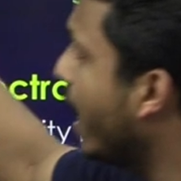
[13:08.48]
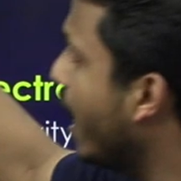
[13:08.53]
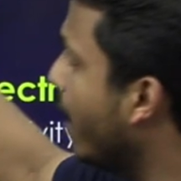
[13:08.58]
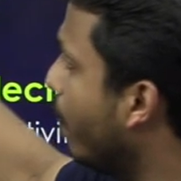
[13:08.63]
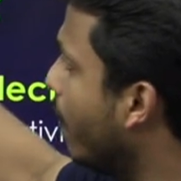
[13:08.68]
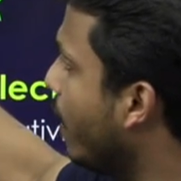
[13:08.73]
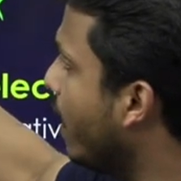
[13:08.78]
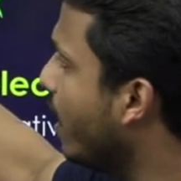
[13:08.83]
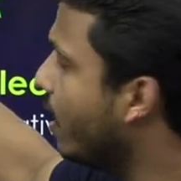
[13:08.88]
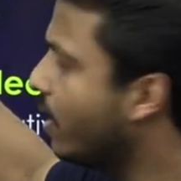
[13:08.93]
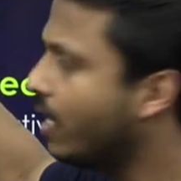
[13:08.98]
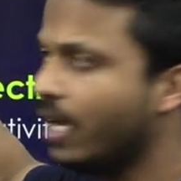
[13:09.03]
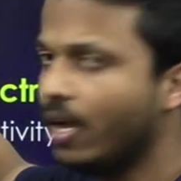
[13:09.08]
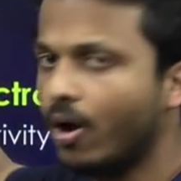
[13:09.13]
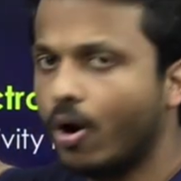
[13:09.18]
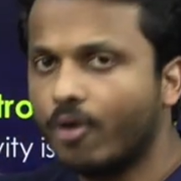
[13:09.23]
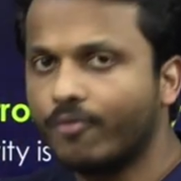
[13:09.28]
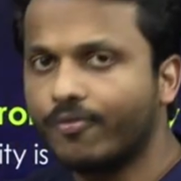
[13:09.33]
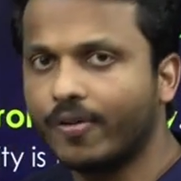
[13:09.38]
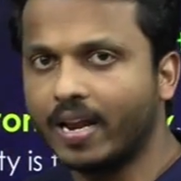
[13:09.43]
the
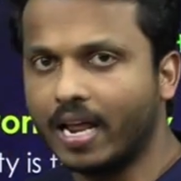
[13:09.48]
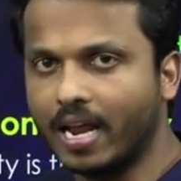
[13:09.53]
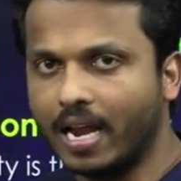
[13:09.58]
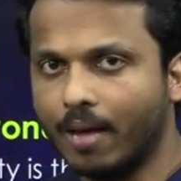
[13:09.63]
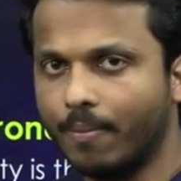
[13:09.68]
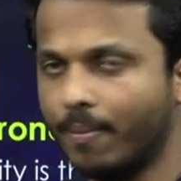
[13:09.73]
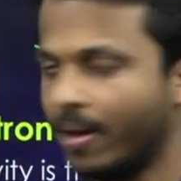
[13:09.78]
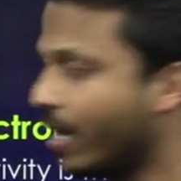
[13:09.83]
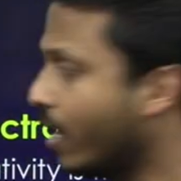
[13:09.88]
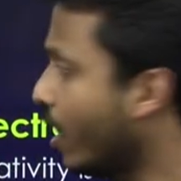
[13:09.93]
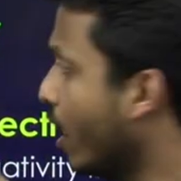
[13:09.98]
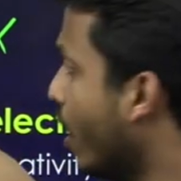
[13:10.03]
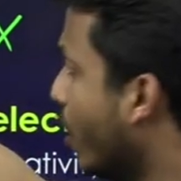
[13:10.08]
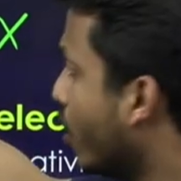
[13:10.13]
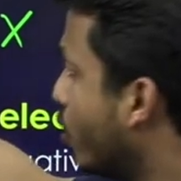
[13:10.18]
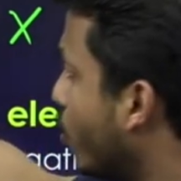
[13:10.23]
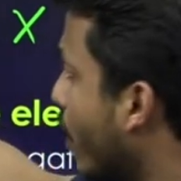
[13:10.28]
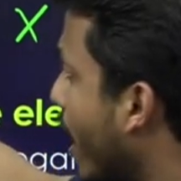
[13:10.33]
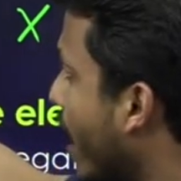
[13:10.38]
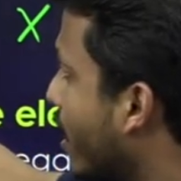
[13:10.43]
ability of an element
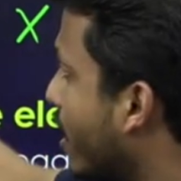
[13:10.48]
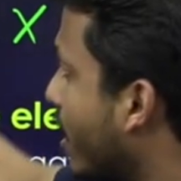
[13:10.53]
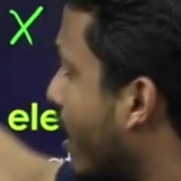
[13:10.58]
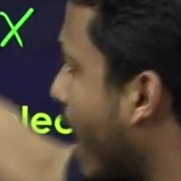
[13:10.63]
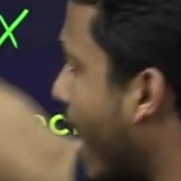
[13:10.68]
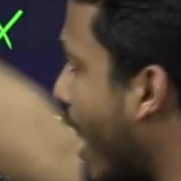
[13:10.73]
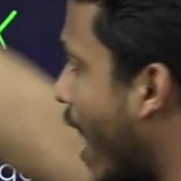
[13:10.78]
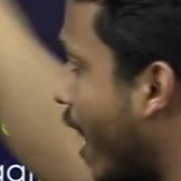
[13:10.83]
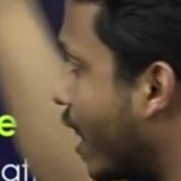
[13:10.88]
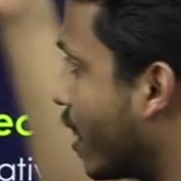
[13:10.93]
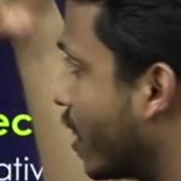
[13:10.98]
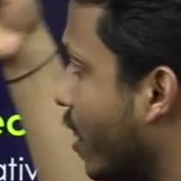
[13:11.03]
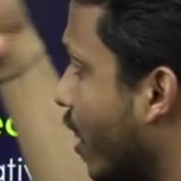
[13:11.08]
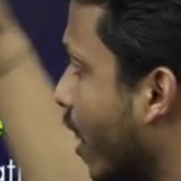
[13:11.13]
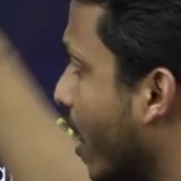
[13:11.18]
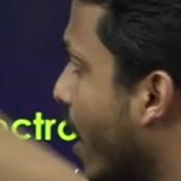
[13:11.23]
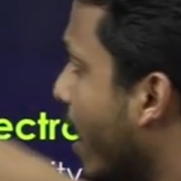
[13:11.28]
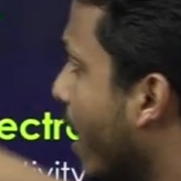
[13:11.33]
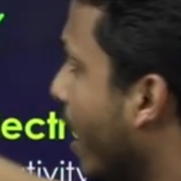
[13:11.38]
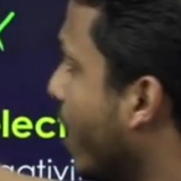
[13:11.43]
to attract
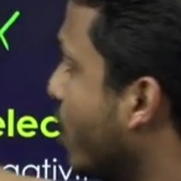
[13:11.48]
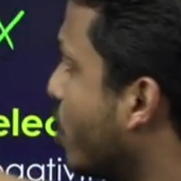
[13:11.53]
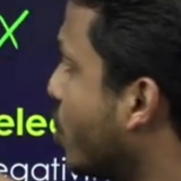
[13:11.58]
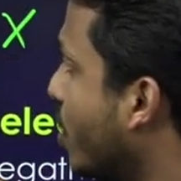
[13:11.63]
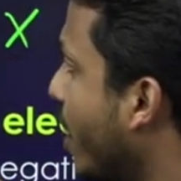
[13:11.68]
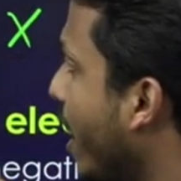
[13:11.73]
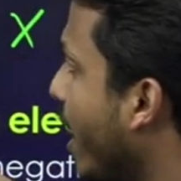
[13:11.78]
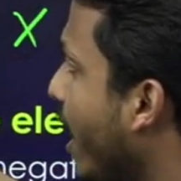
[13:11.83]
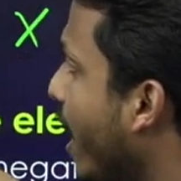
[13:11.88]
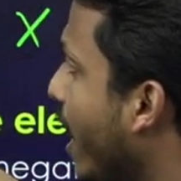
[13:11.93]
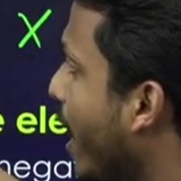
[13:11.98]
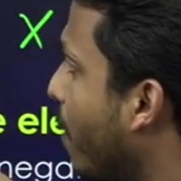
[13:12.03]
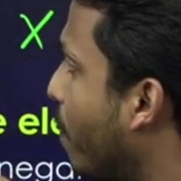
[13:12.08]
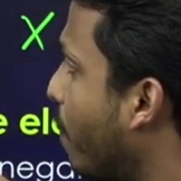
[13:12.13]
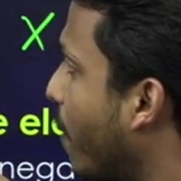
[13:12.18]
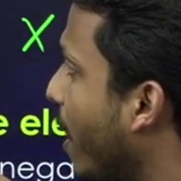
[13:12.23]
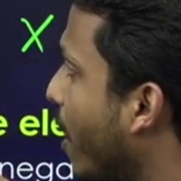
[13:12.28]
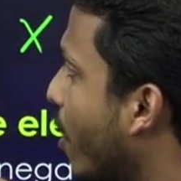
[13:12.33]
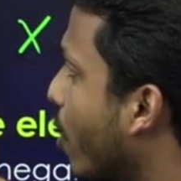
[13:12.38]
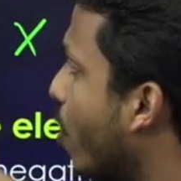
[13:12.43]
a
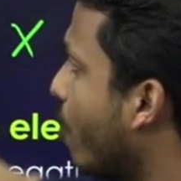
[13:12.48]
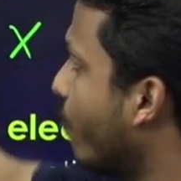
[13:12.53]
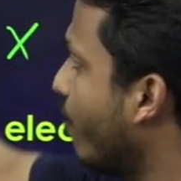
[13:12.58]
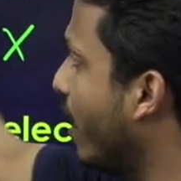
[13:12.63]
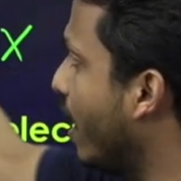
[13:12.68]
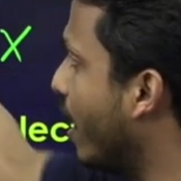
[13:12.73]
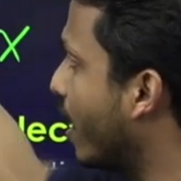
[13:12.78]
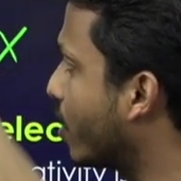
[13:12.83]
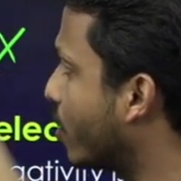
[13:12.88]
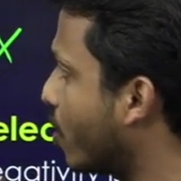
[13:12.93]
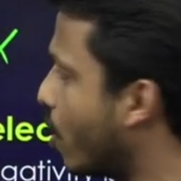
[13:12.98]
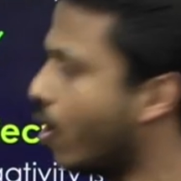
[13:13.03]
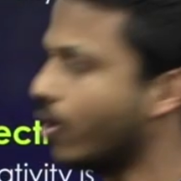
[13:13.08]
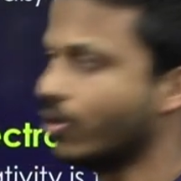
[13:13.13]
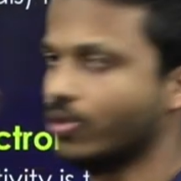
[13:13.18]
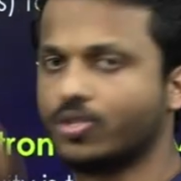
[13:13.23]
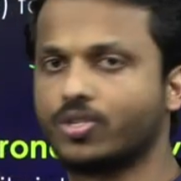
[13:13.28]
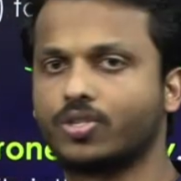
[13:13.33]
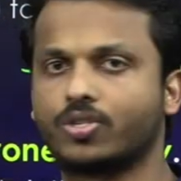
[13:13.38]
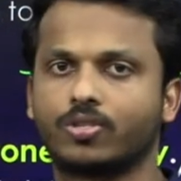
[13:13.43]
shared pair of
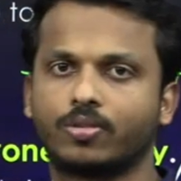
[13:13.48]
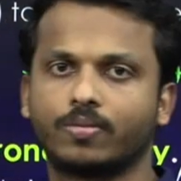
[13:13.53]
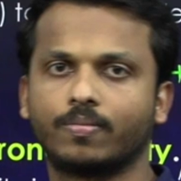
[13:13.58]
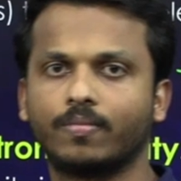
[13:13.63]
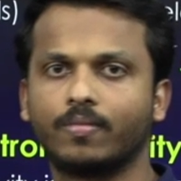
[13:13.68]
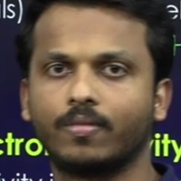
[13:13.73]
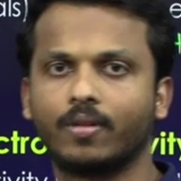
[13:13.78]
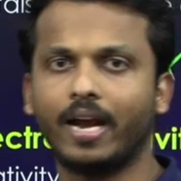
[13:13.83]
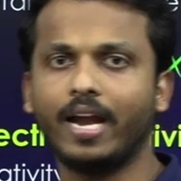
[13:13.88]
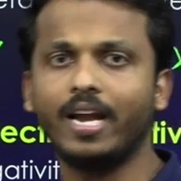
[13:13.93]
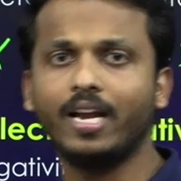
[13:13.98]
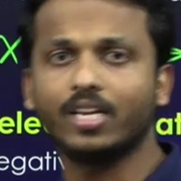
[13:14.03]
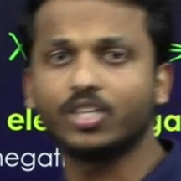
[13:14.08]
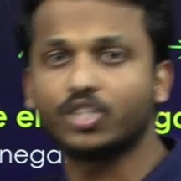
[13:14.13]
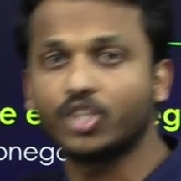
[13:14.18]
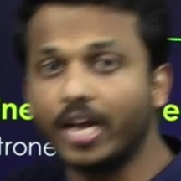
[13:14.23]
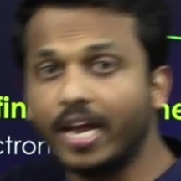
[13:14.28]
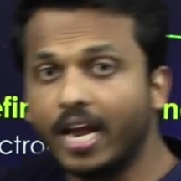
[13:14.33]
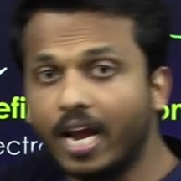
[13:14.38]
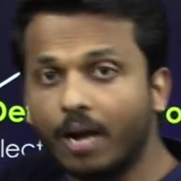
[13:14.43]
electrons. Right?
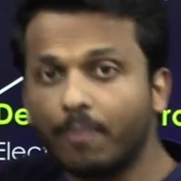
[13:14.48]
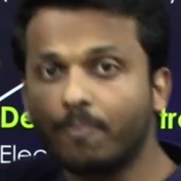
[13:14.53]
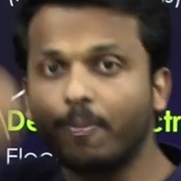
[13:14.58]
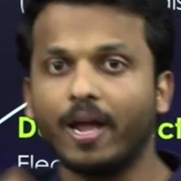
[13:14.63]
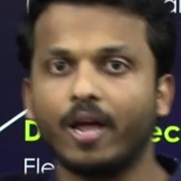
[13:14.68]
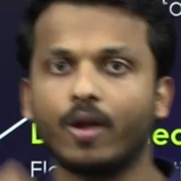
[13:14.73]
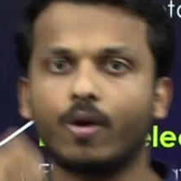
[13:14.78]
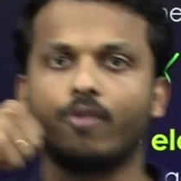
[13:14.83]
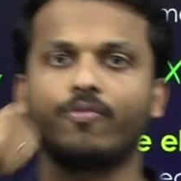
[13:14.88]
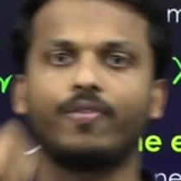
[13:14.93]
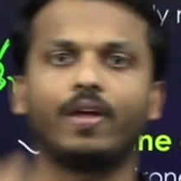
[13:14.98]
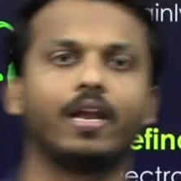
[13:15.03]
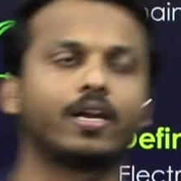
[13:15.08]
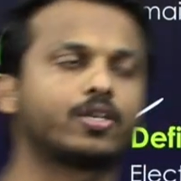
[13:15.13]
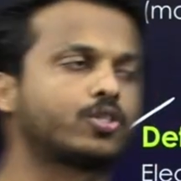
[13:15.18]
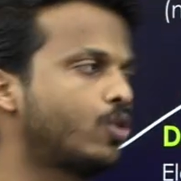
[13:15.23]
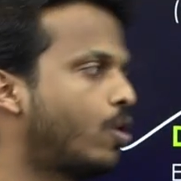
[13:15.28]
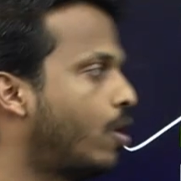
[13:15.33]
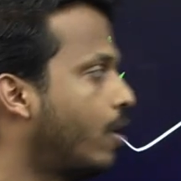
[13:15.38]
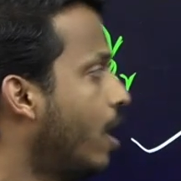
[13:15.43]
Shared pair of
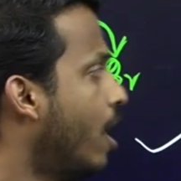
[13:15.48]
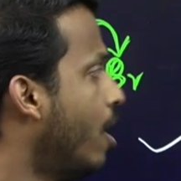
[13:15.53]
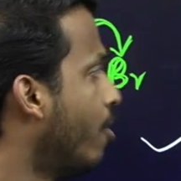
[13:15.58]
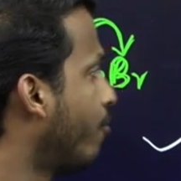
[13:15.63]
electron